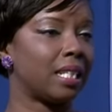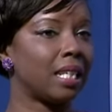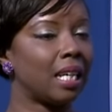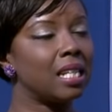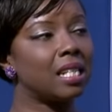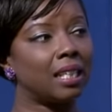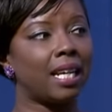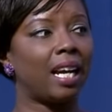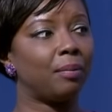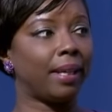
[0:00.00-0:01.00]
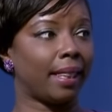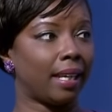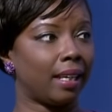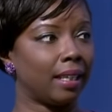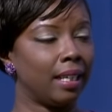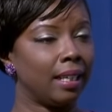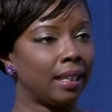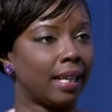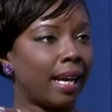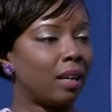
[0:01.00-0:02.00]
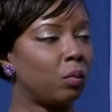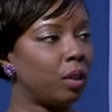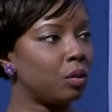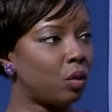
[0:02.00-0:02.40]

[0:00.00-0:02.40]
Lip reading: it is a timing thing. God will